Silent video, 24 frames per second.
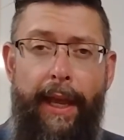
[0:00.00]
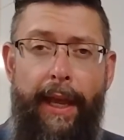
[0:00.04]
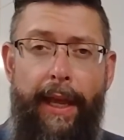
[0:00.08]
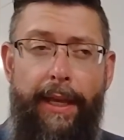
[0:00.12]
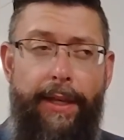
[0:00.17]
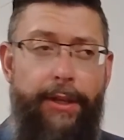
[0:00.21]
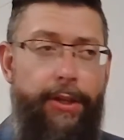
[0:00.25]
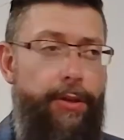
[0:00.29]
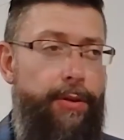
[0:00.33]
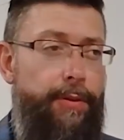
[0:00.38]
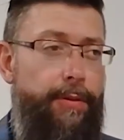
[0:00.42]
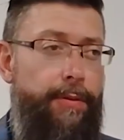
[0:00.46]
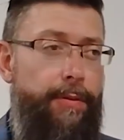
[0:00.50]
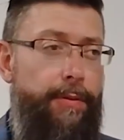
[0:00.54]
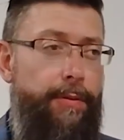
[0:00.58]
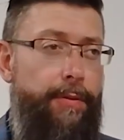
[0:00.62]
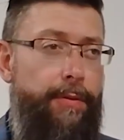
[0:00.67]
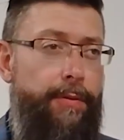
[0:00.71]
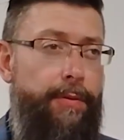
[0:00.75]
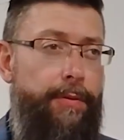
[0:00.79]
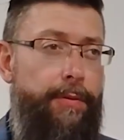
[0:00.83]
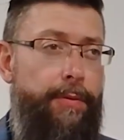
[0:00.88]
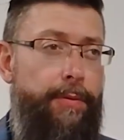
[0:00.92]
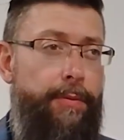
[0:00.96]

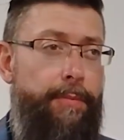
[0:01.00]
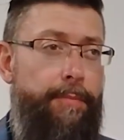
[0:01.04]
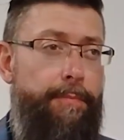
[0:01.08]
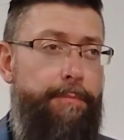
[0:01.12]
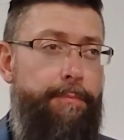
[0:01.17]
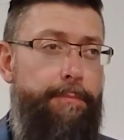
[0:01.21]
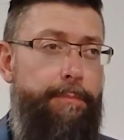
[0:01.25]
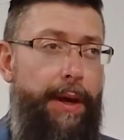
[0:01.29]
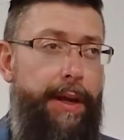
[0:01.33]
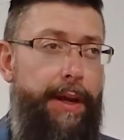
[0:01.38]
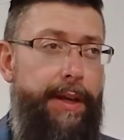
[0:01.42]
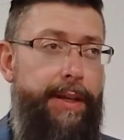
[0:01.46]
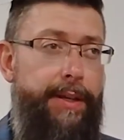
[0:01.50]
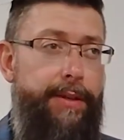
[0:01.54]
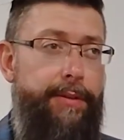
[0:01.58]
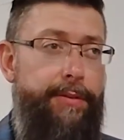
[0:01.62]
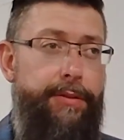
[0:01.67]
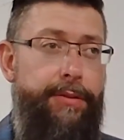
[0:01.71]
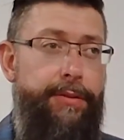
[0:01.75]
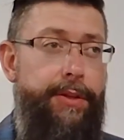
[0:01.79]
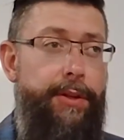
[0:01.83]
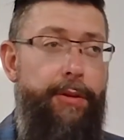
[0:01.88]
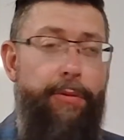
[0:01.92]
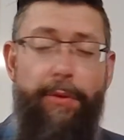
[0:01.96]
but
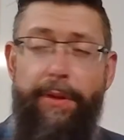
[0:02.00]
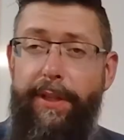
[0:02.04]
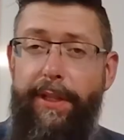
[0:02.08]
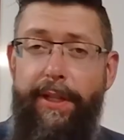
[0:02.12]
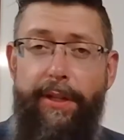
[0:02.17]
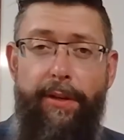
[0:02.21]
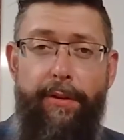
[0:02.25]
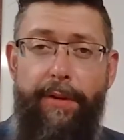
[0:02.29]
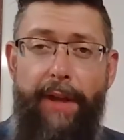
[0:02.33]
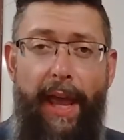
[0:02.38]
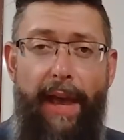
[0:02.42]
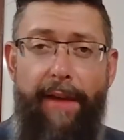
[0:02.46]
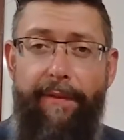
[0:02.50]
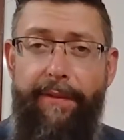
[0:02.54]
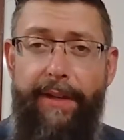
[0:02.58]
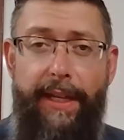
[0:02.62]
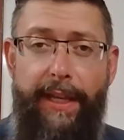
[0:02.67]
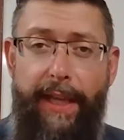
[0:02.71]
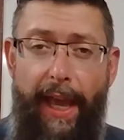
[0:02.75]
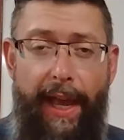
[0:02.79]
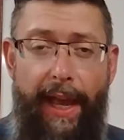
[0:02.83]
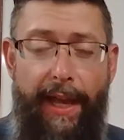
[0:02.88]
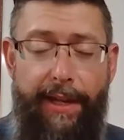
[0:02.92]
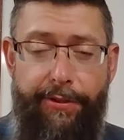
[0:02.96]
you really don't have any
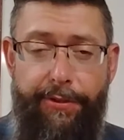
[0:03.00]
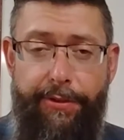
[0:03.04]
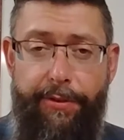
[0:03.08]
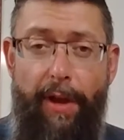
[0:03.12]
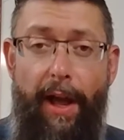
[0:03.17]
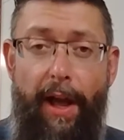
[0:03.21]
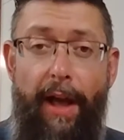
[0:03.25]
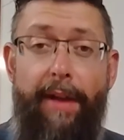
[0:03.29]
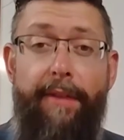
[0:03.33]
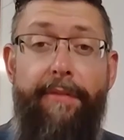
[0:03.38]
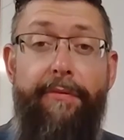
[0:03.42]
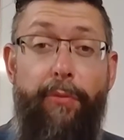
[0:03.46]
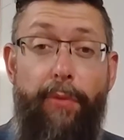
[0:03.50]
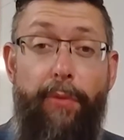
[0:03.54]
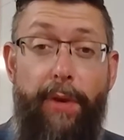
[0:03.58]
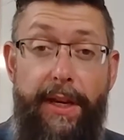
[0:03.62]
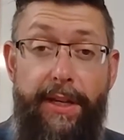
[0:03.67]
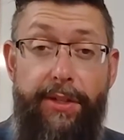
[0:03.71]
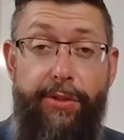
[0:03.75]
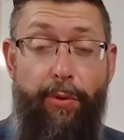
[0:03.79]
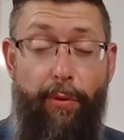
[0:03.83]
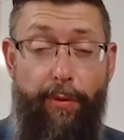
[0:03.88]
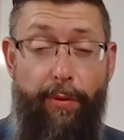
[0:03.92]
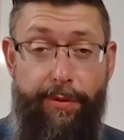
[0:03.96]
cash. You're out of
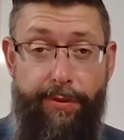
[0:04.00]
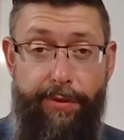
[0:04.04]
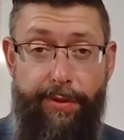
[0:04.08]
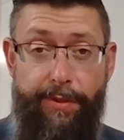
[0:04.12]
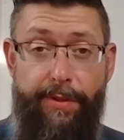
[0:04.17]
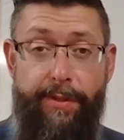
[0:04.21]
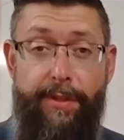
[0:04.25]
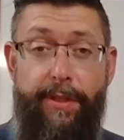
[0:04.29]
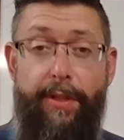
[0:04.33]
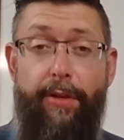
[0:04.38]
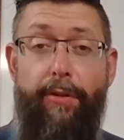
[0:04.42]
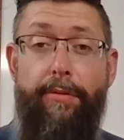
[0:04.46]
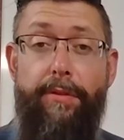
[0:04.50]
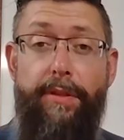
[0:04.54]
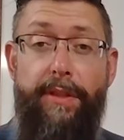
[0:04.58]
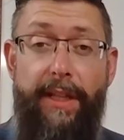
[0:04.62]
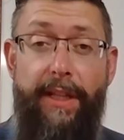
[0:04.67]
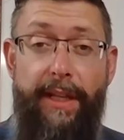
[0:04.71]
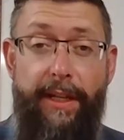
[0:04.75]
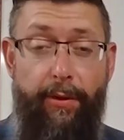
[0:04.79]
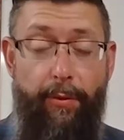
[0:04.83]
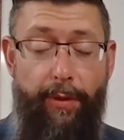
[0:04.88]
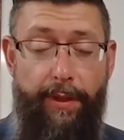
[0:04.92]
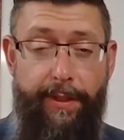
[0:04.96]
resources that are
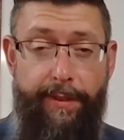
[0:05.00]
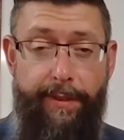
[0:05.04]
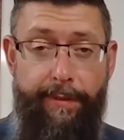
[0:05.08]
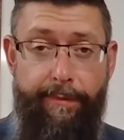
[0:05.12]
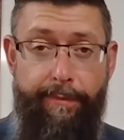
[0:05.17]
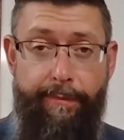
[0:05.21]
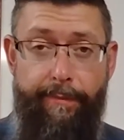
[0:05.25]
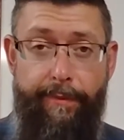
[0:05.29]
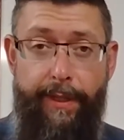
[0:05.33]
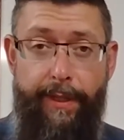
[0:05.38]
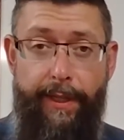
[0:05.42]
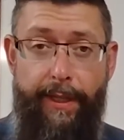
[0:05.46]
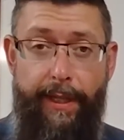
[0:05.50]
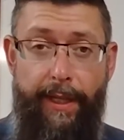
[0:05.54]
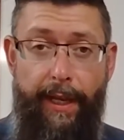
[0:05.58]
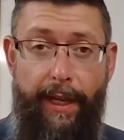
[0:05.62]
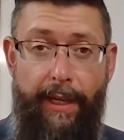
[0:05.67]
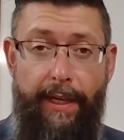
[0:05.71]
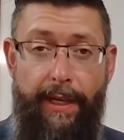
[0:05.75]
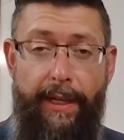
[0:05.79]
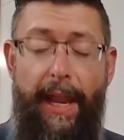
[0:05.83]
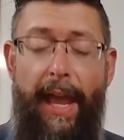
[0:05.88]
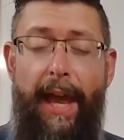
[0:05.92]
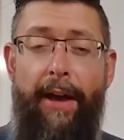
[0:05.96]
liquid.
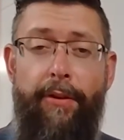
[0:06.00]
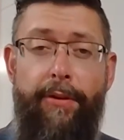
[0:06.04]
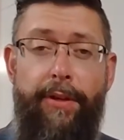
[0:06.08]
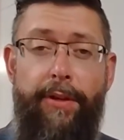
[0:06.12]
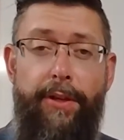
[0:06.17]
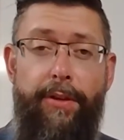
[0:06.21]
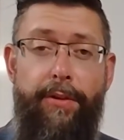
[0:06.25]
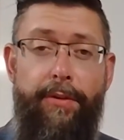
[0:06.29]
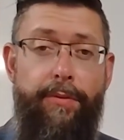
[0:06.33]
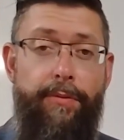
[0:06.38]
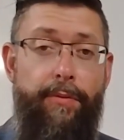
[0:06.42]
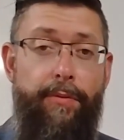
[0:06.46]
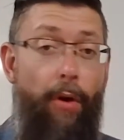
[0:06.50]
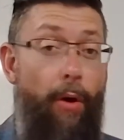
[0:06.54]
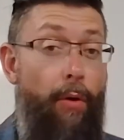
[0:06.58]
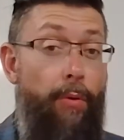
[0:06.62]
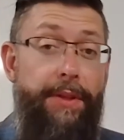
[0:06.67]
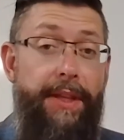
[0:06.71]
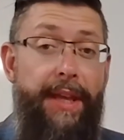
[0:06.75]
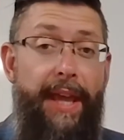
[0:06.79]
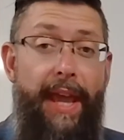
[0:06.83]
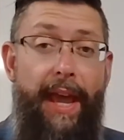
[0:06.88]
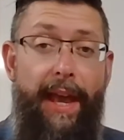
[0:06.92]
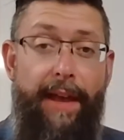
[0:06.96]
Now you
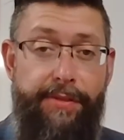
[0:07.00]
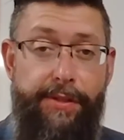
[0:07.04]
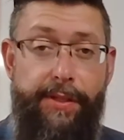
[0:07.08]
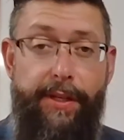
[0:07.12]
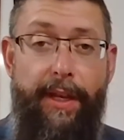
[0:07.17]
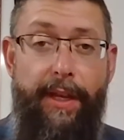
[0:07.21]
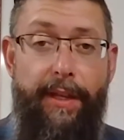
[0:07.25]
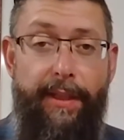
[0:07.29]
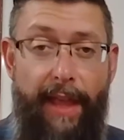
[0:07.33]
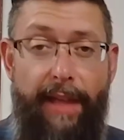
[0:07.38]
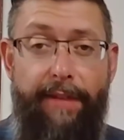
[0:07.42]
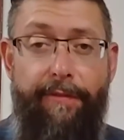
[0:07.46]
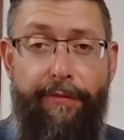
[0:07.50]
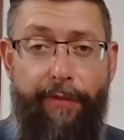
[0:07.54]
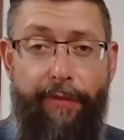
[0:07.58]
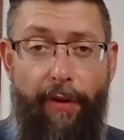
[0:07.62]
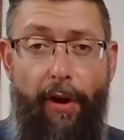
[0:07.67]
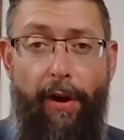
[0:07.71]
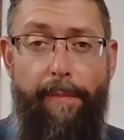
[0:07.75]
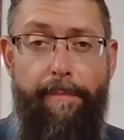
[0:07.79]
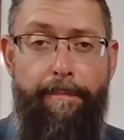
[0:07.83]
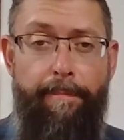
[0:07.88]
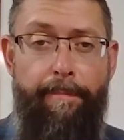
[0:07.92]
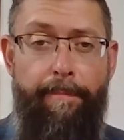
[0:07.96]
only have, say, that
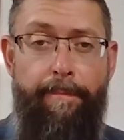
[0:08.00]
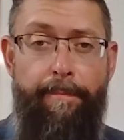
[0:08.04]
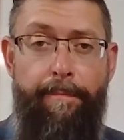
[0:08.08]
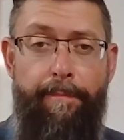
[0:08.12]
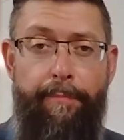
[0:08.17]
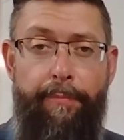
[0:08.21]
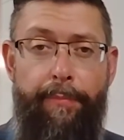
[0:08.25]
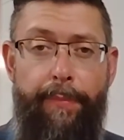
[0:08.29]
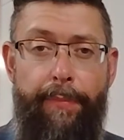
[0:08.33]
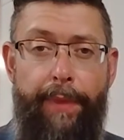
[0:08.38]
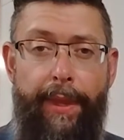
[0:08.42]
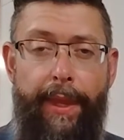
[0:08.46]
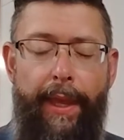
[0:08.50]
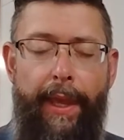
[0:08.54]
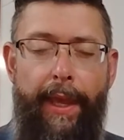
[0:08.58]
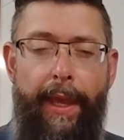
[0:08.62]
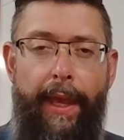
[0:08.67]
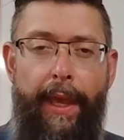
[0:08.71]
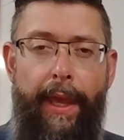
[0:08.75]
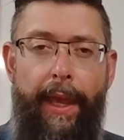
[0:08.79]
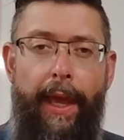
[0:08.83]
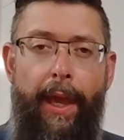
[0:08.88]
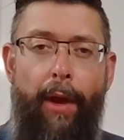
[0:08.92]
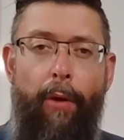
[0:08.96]
farm.
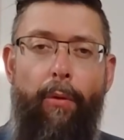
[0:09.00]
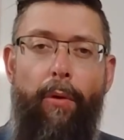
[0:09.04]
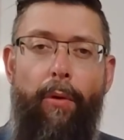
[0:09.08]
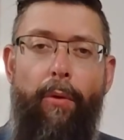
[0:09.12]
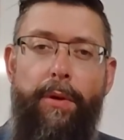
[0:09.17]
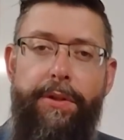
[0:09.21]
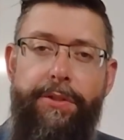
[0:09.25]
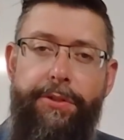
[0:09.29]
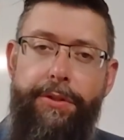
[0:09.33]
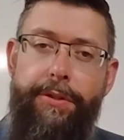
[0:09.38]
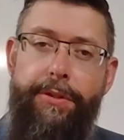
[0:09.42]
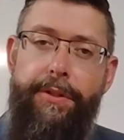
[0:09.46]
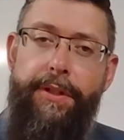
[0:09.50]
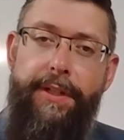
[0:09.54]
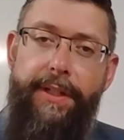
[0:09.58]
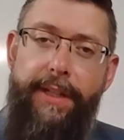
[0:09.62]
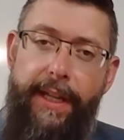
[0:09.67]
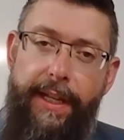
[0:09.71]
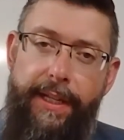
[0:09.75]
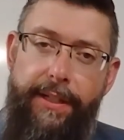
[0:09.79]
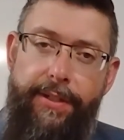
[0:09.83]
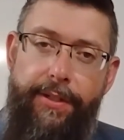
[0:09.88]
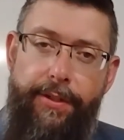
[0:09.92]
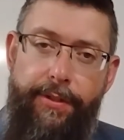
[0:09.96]
Well, what you're going to
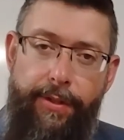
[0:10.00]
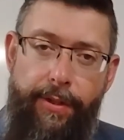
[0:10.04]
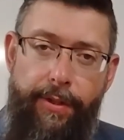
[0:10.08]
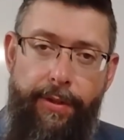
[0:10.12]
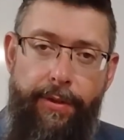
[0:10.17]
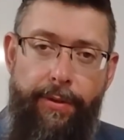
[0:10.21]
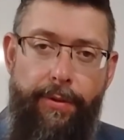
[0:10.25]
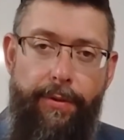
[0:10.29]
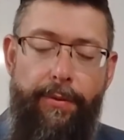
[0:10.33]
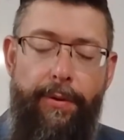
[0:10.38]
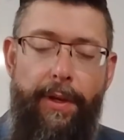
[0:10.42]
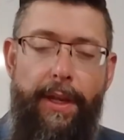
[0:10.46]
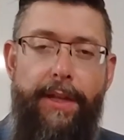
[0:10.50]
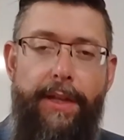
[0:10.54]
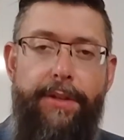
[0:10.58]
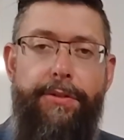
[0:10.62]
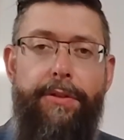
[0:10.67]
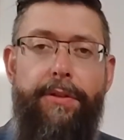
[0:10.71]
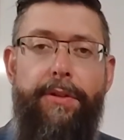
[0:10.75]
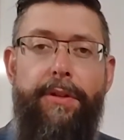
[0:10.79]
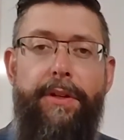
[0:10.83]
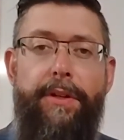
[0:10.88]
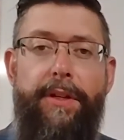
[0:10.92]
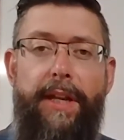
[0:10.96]
need to do is you're
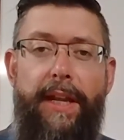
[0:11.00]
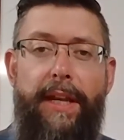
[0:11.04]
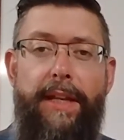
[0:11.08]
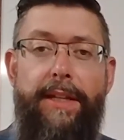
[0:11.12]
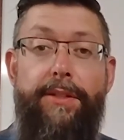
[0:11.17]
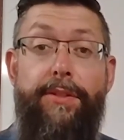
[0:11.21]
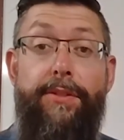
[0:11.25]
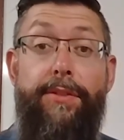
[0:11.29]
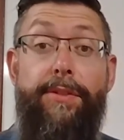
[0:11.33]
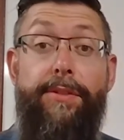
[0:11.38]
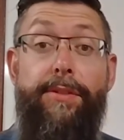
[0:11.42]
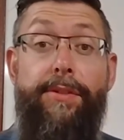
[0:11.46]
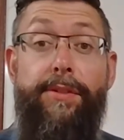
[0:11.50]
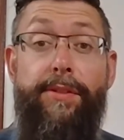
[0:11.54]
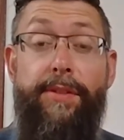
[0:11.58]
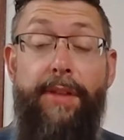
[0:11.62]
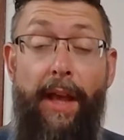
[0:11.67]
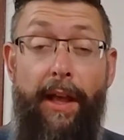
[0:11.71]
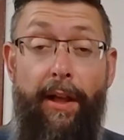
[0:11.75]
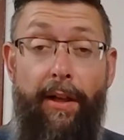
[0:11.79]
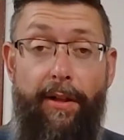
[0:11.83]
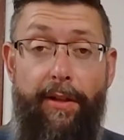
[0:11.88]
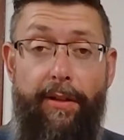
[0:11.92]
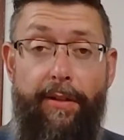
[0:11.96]
going to need to
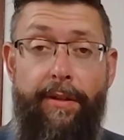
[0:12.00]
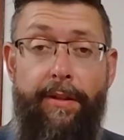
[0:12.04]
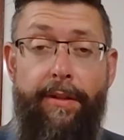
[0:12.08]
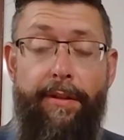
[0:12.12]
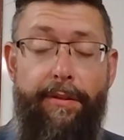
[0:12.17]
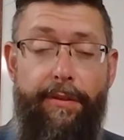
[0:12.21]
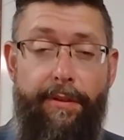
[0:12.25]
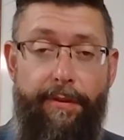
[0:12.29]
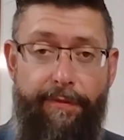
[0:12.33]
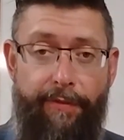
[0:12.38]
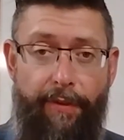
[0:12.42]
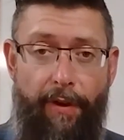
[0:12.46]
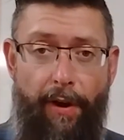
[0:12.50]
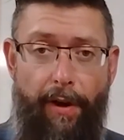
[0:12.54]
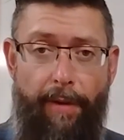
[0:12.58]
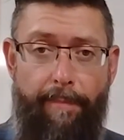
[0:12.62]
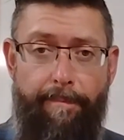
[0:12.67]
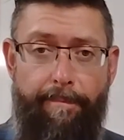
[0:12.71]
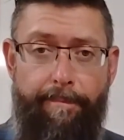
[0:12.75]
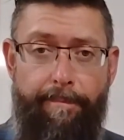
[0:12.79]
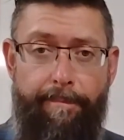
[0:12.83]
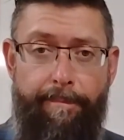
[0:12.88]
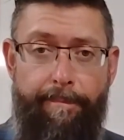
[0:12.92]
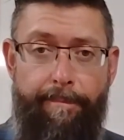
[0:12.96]
sell the
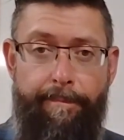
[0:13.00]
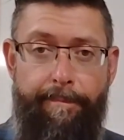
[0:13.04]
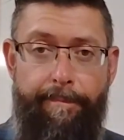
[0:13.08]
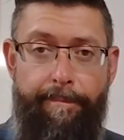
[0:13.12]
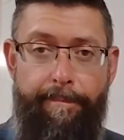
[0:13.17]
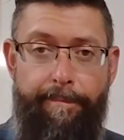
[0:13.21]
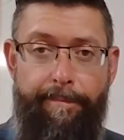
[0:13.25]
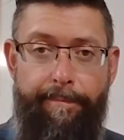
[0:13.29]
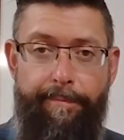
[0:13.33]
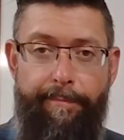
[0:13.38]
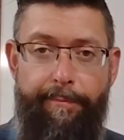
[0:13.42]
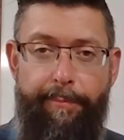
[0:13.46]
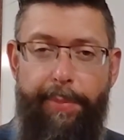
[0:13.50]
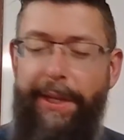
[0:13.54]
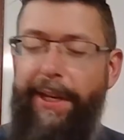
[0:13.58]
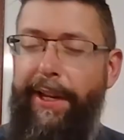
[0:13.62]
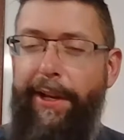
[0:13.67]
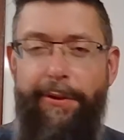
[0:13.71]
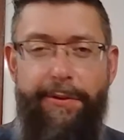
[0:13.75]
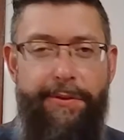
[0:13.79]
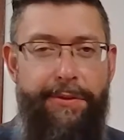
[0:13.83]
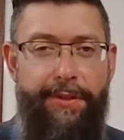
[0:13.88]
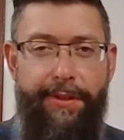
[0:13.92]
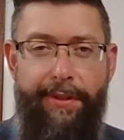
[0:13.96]
farm. But
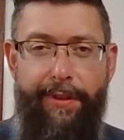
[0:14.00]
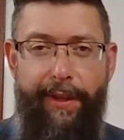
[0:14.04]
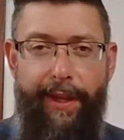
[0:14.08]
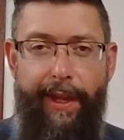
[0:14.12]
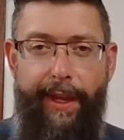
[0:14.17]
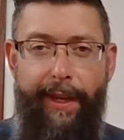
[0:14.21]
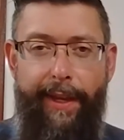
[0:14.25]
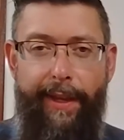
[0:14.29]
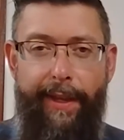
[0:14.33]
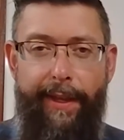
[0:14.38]
here's the thing.